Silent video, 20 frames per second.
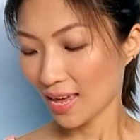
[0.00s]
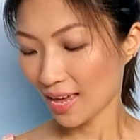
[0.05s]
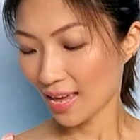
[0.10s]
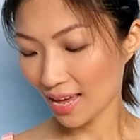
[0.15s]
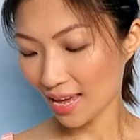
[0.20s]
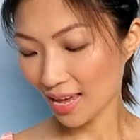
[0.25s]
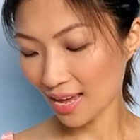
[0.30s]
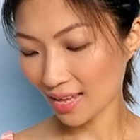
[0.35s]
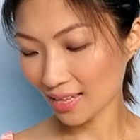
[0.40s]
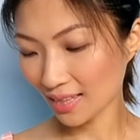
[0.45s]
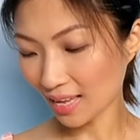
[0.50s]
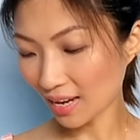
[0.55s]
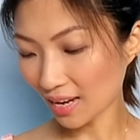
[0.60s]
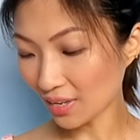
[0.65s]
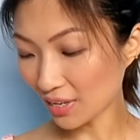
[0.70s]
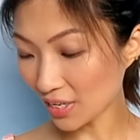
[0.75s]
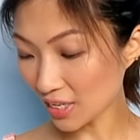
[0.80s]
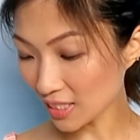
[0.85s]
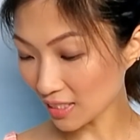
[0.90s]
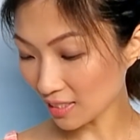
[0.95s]
And
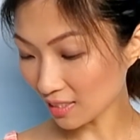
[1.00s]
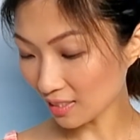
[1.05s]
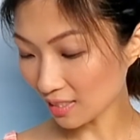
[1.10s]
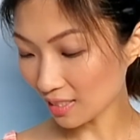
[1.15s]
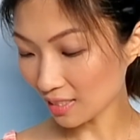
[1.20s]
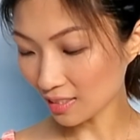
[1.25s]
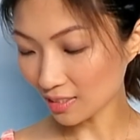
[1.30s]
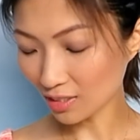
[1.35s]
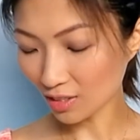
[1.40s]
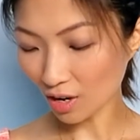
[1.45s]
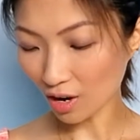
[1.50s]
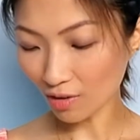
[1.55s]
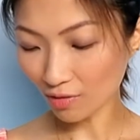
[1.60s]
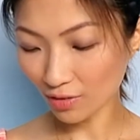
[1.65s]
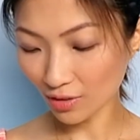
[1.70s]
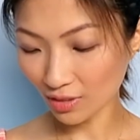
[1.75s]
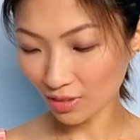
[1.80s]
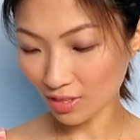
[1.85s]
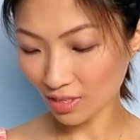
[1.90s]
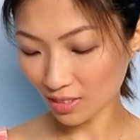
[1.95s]
I recently
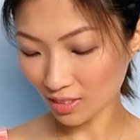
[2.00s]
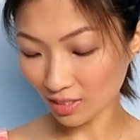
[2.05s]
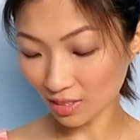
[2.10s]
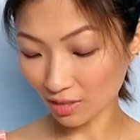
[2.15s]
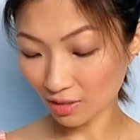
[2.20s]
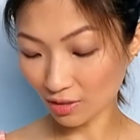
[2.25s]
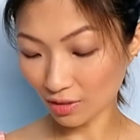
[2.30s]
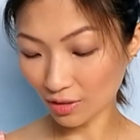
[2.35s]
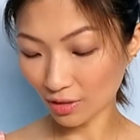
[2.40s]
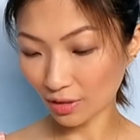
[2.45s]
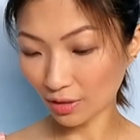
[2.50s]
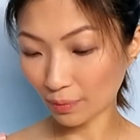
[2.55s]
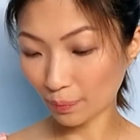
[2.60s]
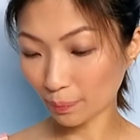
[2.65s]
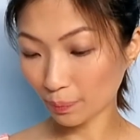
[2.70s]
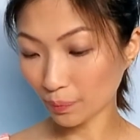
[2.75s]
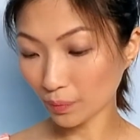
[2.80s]
discovered this other